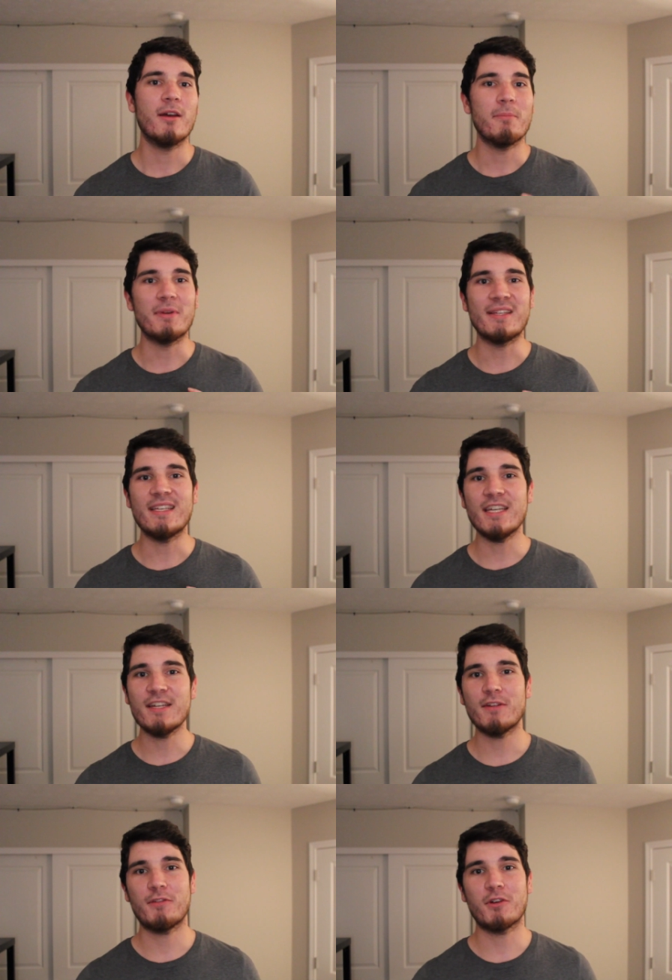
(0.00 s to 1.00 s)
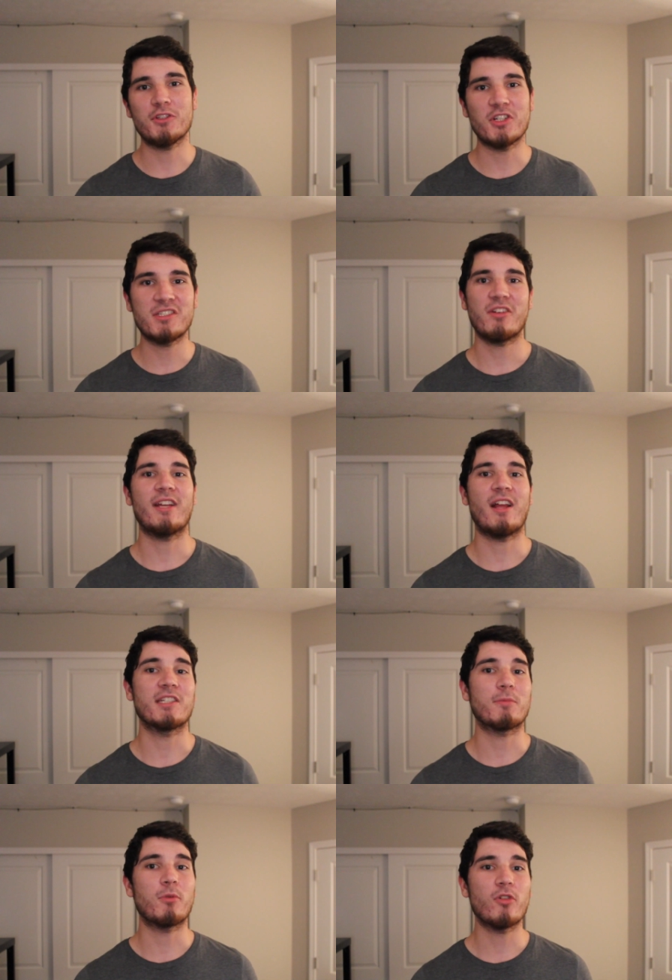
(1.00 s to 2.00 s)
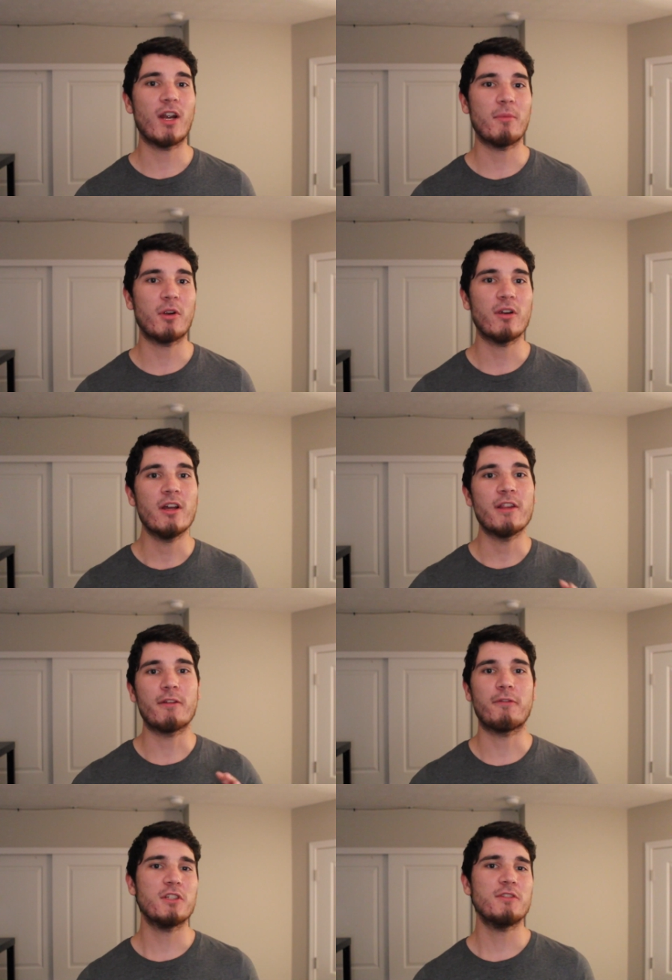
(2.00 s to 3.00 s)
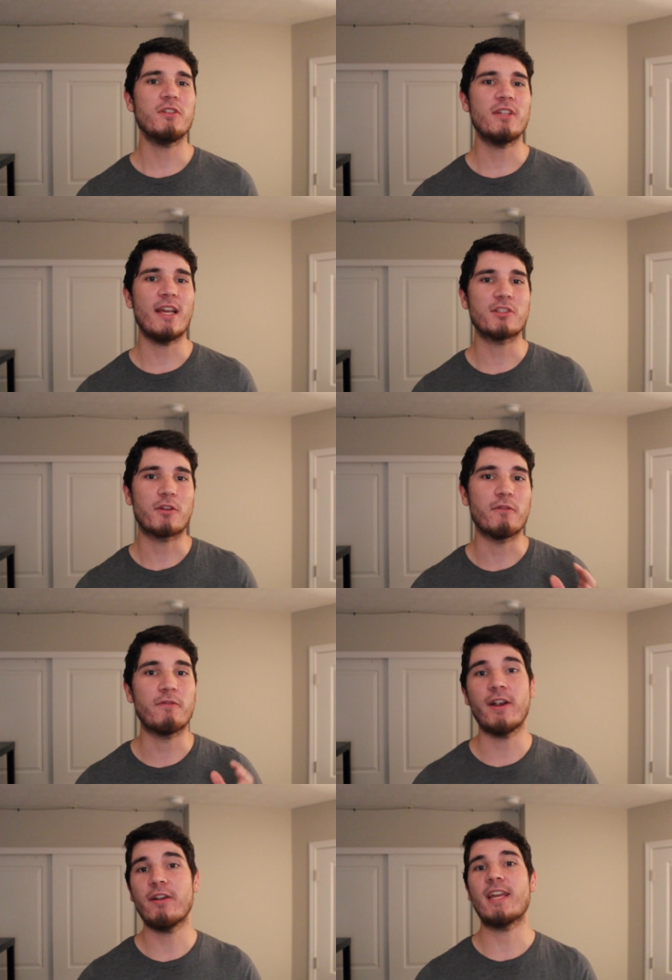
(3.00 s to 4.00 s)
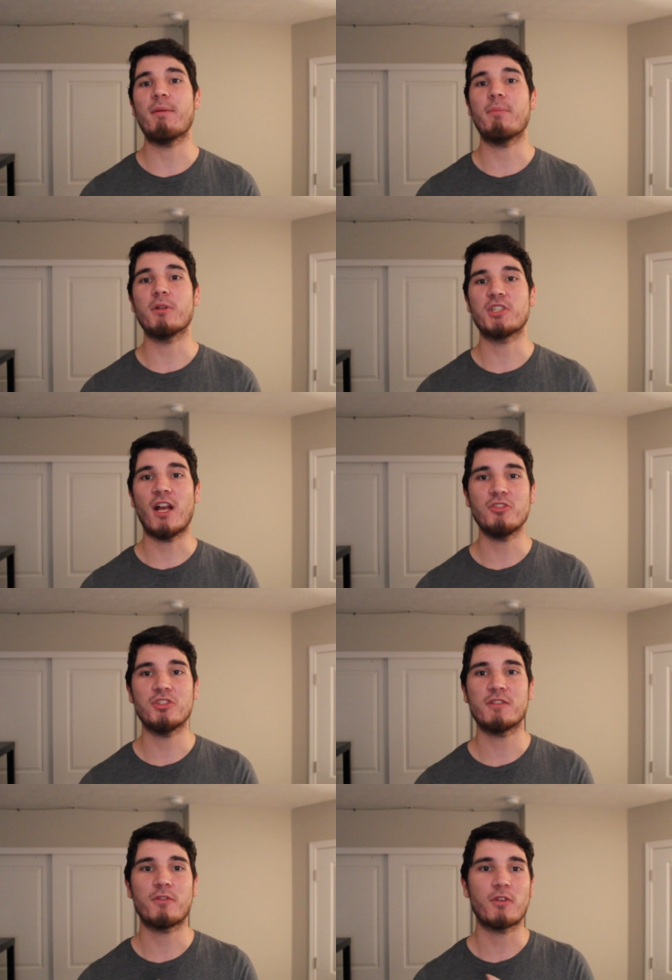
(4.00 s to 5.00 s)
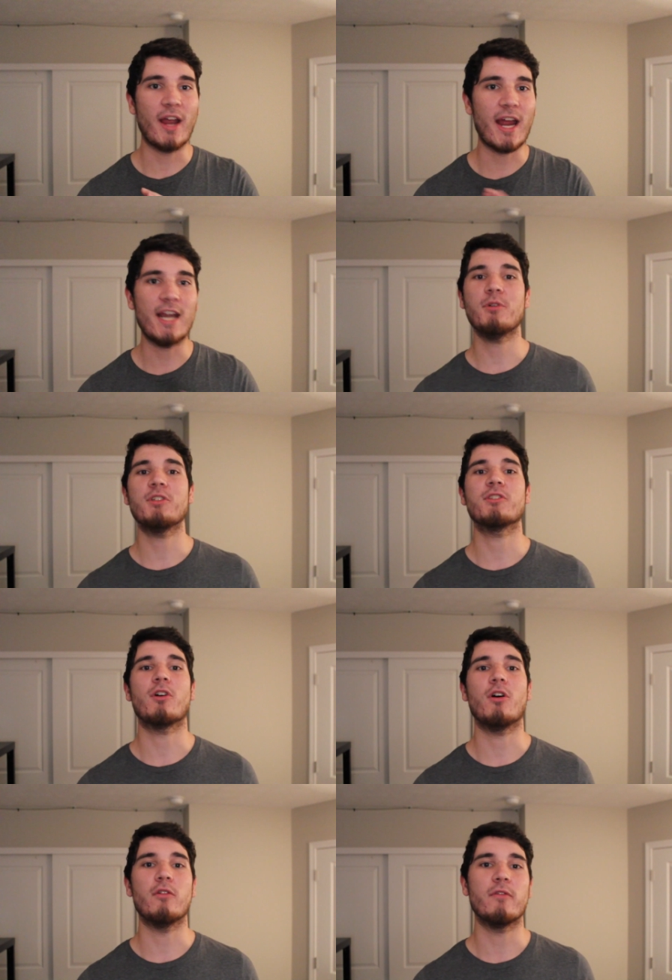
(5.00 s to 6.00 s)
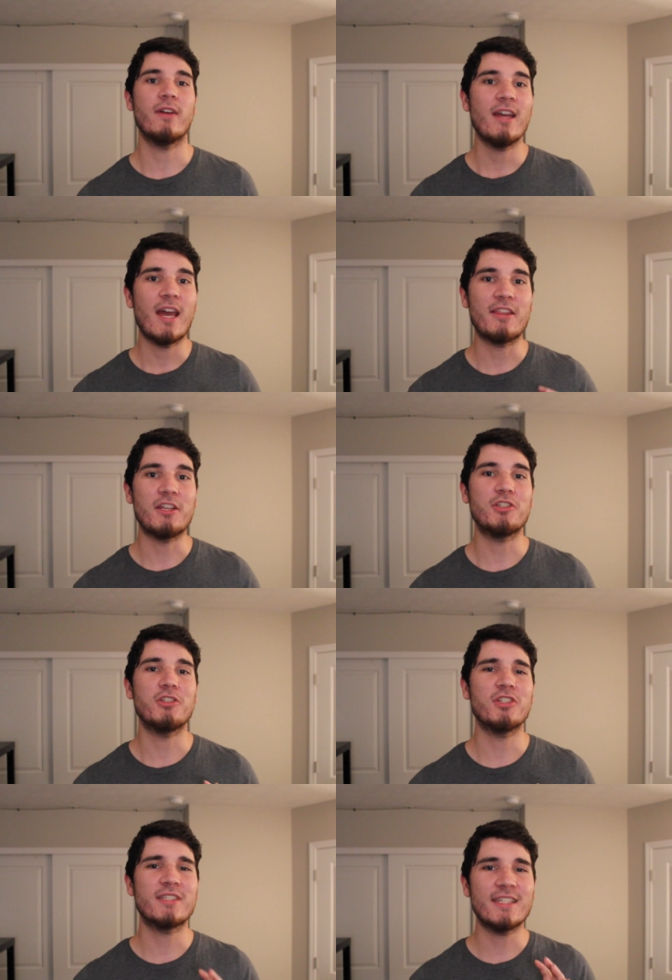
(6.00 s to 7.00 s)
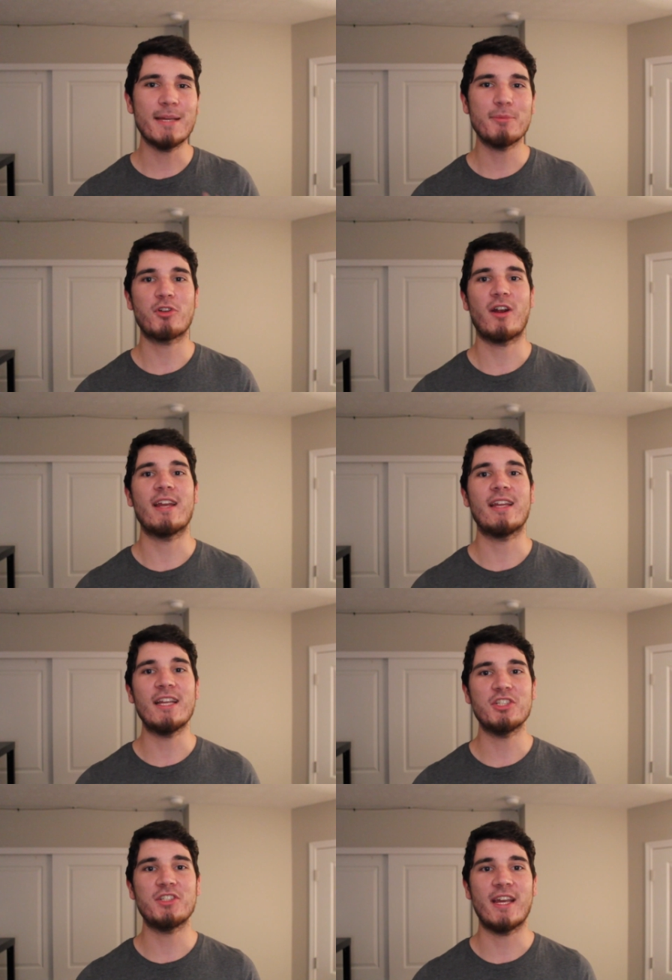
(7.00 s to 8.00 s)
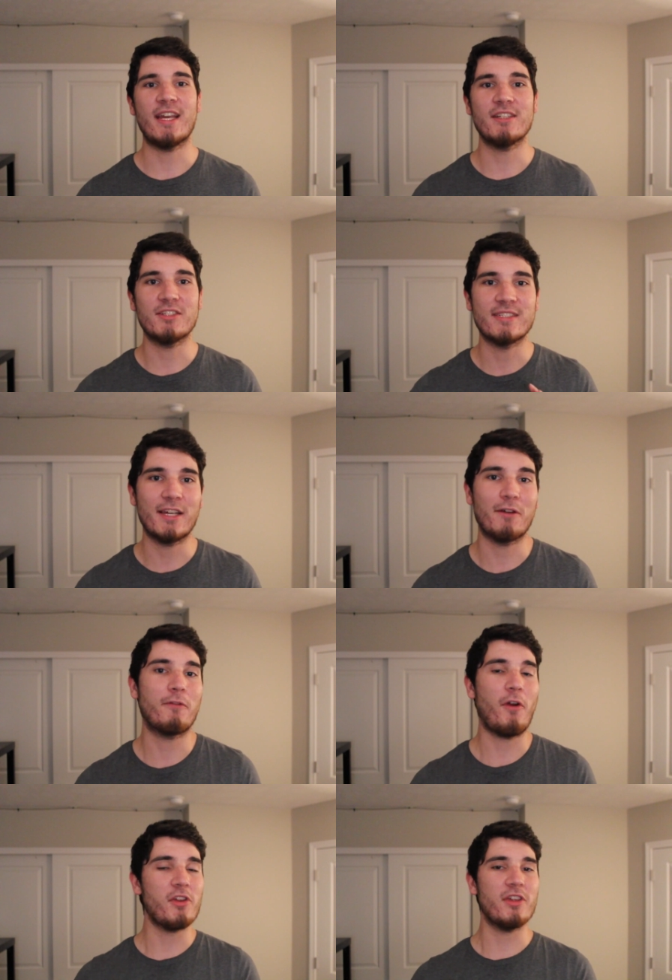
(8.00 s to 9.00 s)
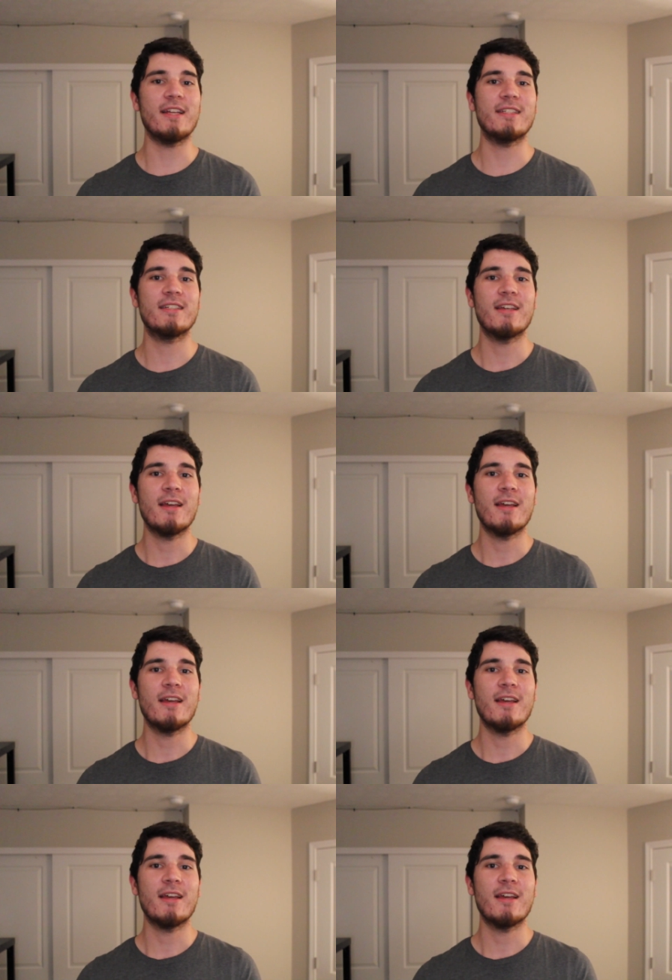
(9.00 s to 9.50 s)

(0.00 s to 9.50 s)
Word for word: but even if you're just starting out as a programmer, the first few days are very capable challenges for anyone to solve, and they should just keep trying each day to see how far you can get,